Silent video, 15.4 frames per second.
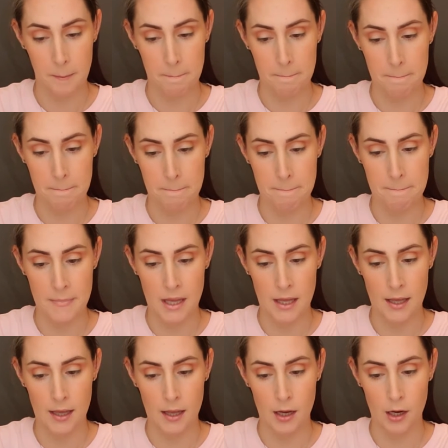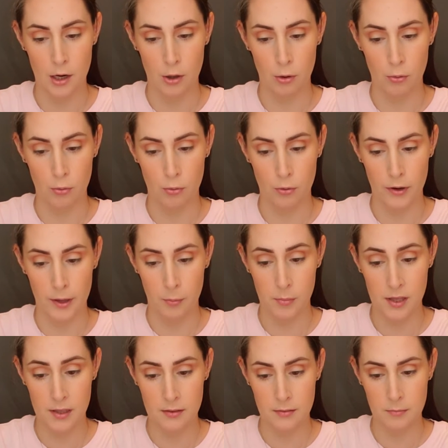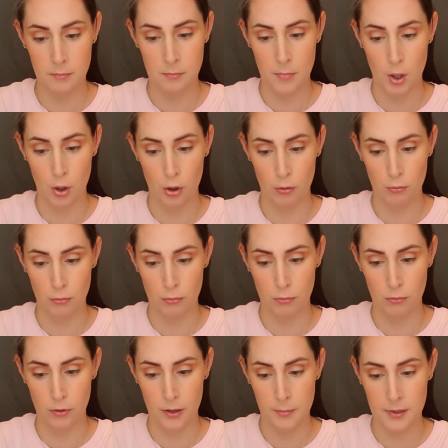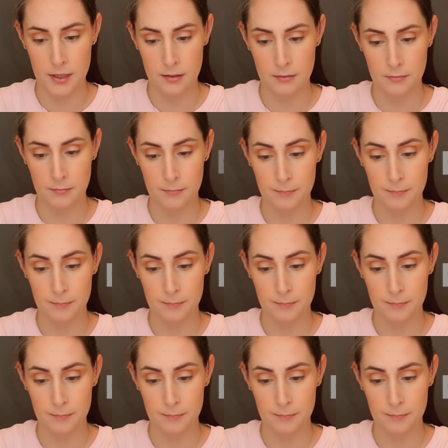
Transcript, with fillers: Maharabian? Maharabian?